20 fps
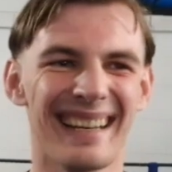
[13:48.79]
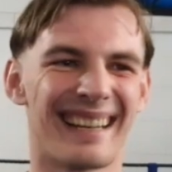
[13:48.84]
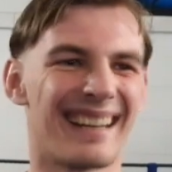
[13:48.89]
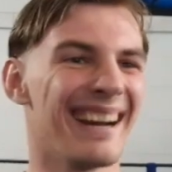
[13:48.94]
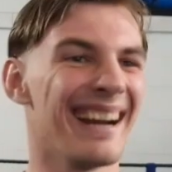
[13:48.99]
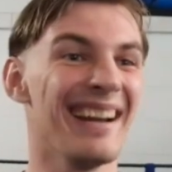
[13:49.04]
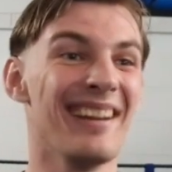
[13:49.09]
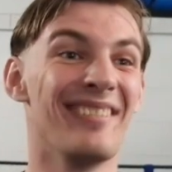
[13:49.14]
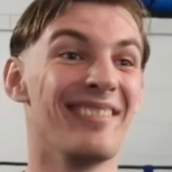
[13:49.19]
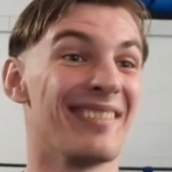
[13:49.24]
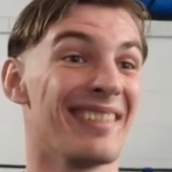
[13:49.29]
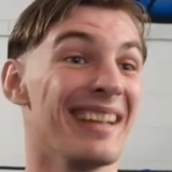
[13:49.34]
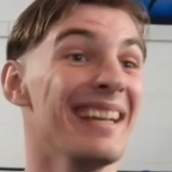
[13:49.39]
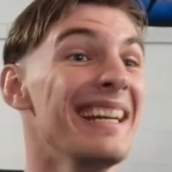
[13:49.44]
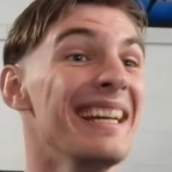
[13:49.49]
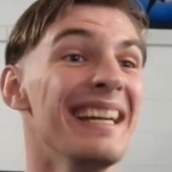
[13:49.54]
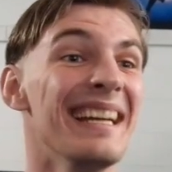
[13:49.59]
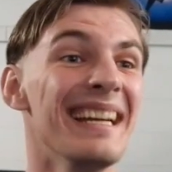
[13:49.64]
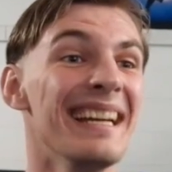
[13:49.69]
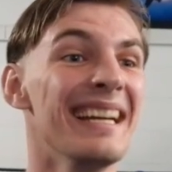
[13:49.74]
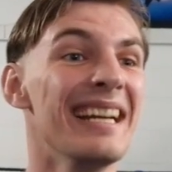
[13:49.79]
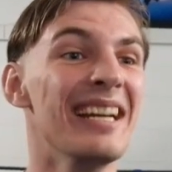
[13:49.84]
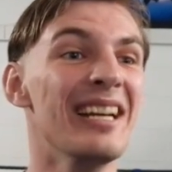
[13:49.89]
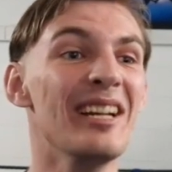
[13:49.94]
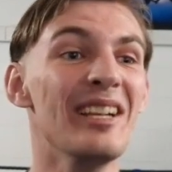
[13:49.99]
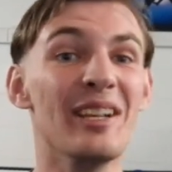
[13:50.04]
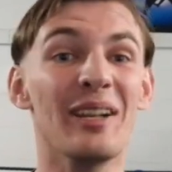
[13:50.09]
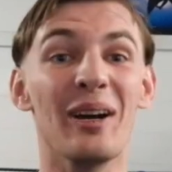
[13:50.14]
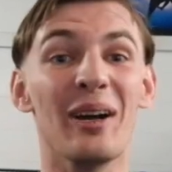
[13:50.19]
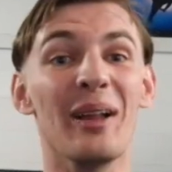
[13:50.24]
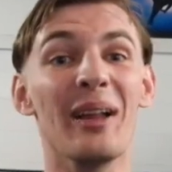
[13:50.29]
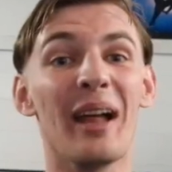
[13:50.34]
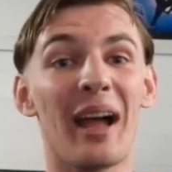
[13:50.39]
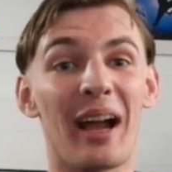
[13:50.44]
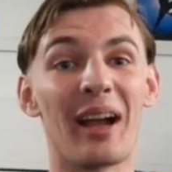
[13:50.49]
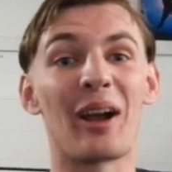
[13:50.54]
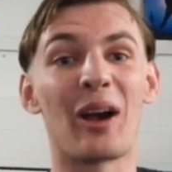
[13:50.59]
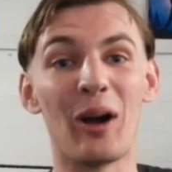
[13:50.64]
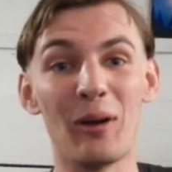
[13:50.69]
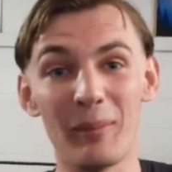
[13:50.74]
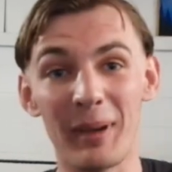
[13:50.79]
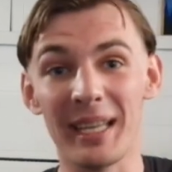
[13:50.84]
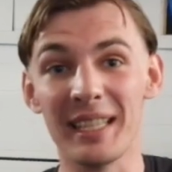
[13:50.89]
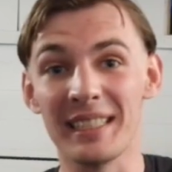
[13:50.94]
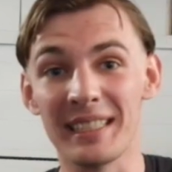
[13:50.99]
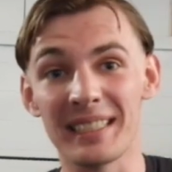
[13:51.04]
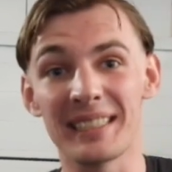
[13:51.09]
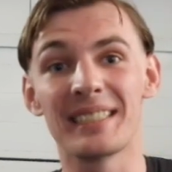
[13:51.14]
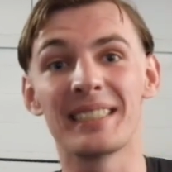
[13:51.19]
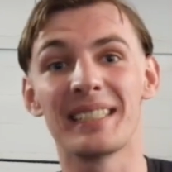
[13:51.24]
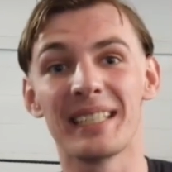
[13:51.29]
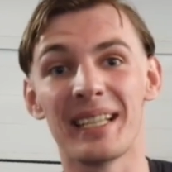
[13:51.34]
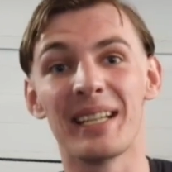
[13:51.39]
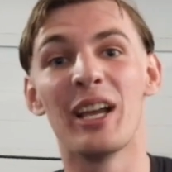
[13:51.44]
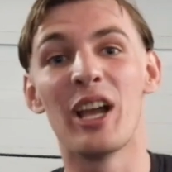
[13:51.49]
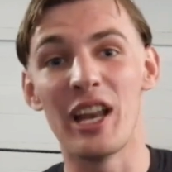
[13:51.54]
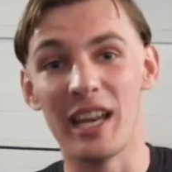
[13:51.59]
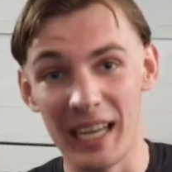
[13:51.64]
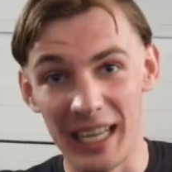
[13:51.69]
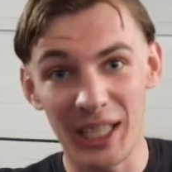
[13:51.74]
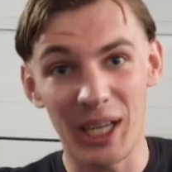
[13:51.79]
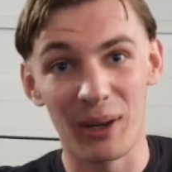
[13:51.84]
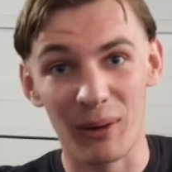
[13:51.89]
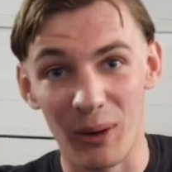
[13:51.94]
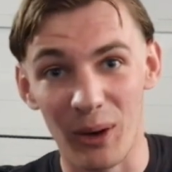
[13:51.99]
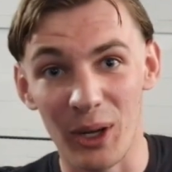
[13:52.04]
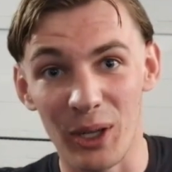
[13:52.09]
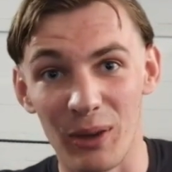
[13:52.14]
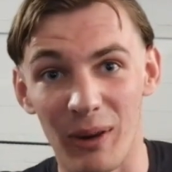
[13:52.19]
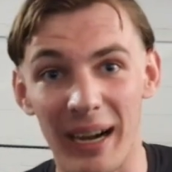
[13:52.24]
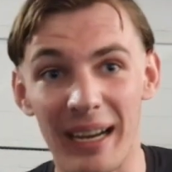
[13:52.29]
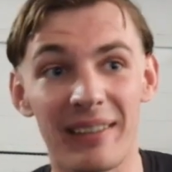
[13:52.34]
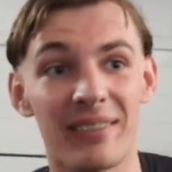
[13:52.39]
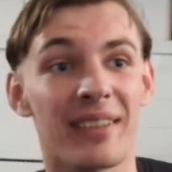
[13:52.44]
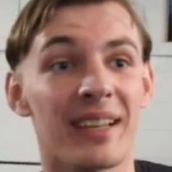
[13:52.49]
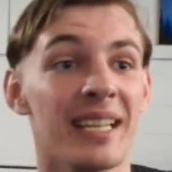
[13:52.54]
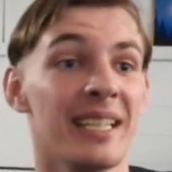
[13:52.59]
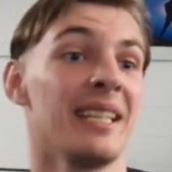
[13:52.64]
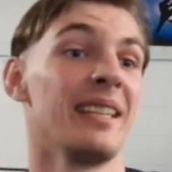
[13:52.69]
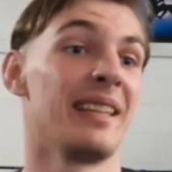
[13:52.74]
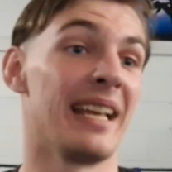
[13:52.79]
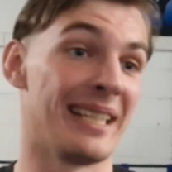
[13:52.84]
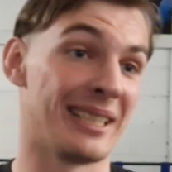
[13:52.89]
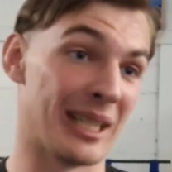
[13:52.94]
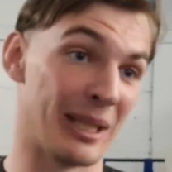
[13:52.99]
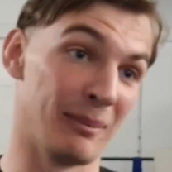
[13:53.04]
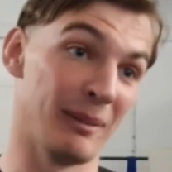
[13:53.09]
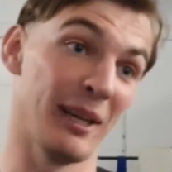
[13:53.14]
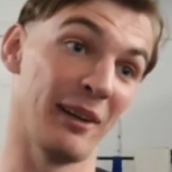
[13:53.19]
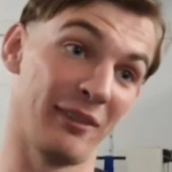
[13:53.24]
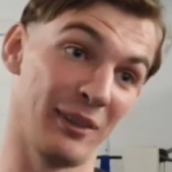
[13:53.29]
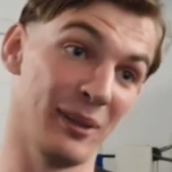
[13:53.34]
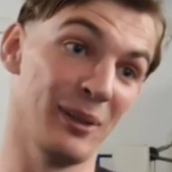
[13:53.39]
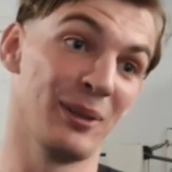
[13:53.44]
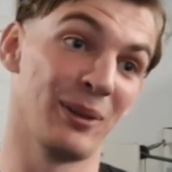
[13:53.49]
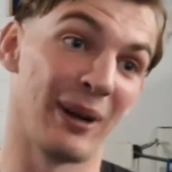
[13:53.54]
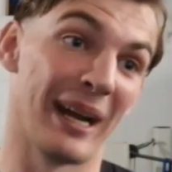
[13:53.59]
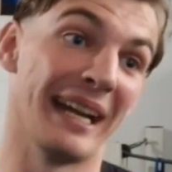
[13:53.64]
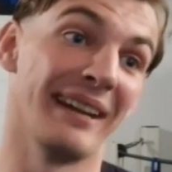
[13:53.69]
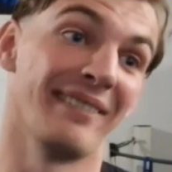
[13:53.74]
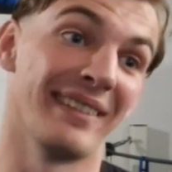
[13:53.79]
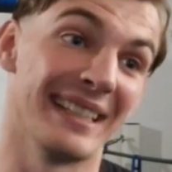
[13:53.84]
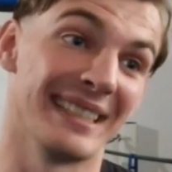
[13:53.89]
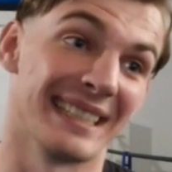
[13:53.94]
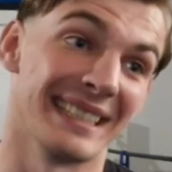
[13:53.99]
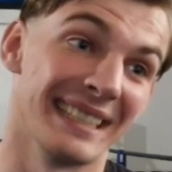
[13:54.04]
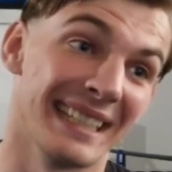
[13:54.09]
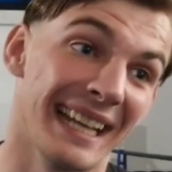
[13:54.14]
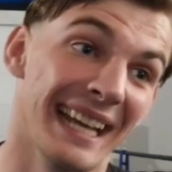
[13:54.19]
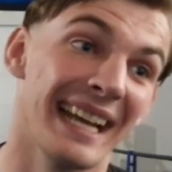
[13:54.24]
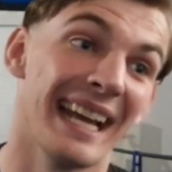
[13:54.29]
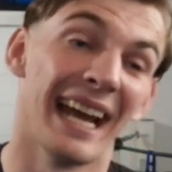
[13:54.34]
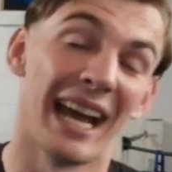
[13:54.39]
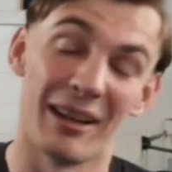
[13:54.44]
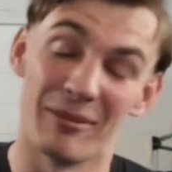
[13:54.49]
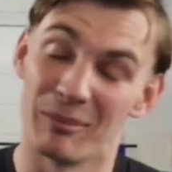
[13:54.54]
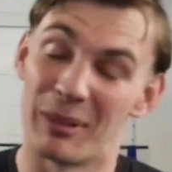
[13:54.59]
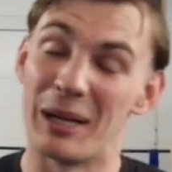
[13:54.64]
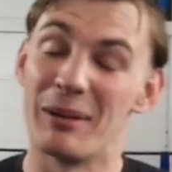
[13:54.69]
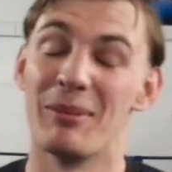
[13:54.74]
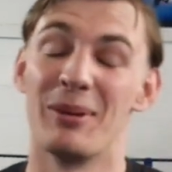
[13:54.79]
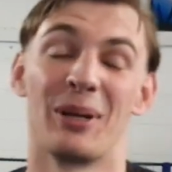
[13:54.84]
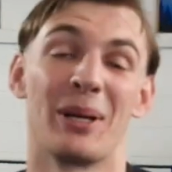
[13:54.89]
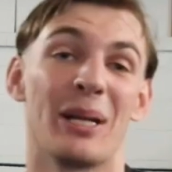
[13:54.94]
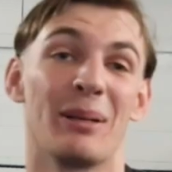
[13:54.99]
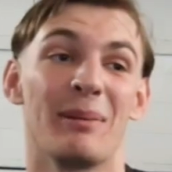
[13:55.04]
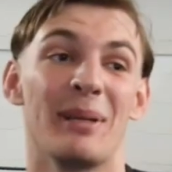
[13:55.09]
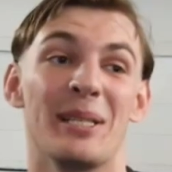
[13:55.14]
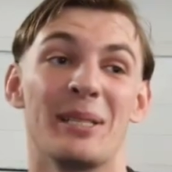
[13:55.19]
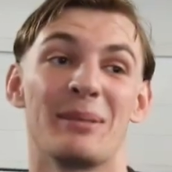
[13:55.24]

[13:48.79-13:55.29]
Gravy. Look, comments, liquor or gravy. There's going to be a few gravies in there, and people are going to be